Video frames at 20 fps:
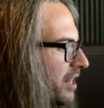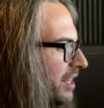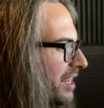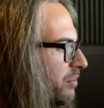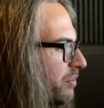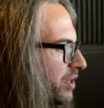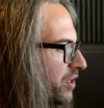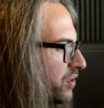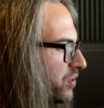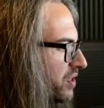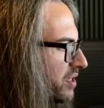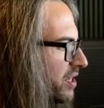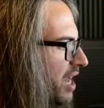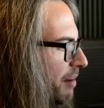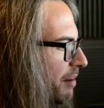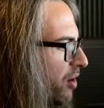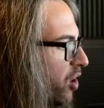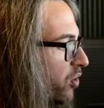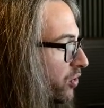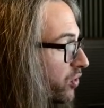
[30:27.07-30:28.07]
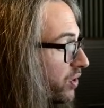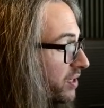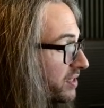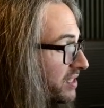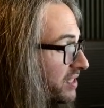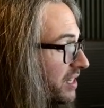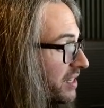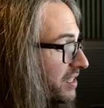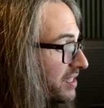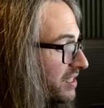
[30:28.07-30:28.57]
And again, when you stop, oh, and you can
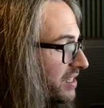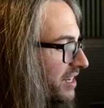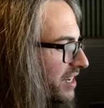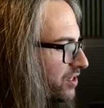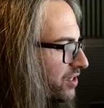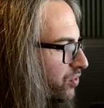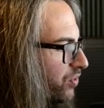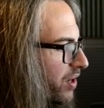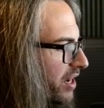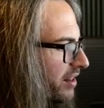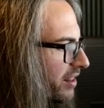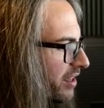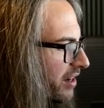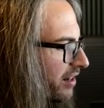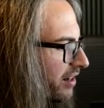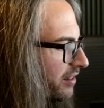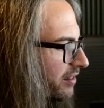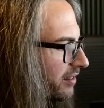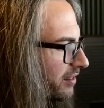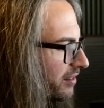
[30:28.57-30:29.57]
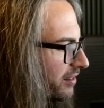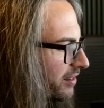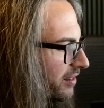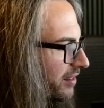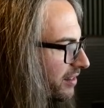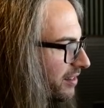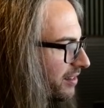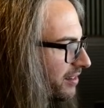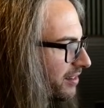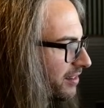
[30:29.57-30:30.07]
see the stitch right there
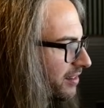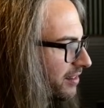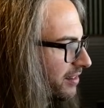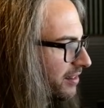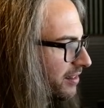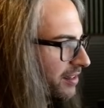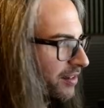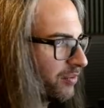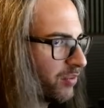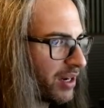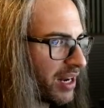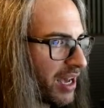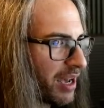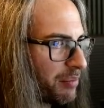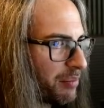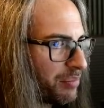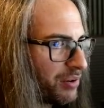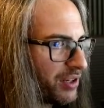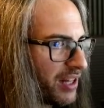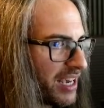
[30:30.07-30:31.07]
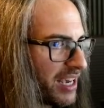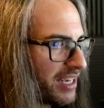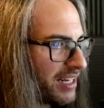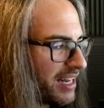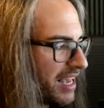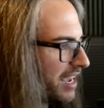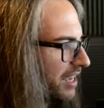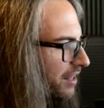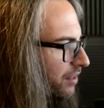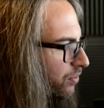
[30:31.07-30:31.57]
when I'm playing
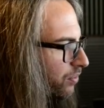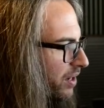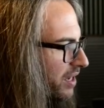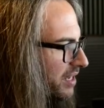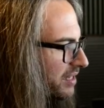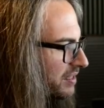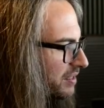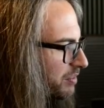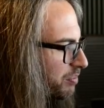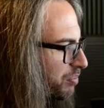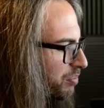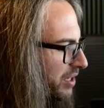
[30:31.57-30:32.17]
an eighth res,